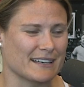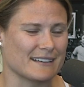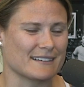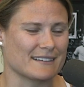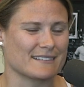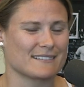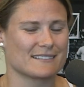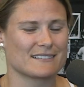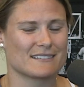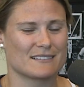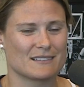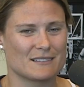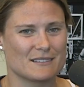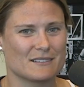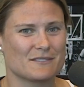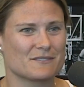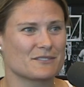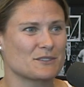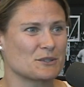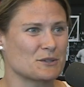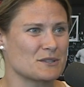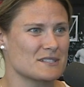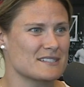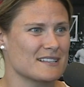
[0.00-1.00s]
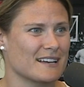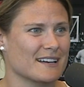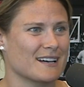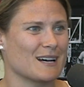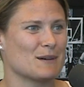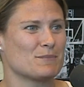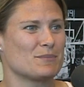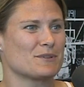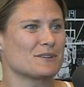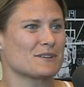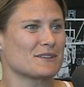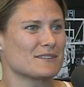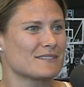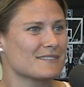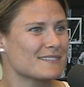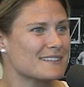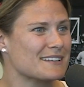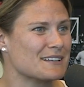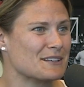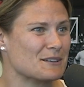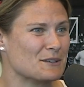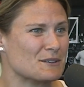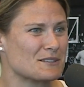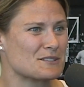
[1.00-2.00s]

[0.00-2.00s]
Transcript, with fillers: And of course, I got put, you know,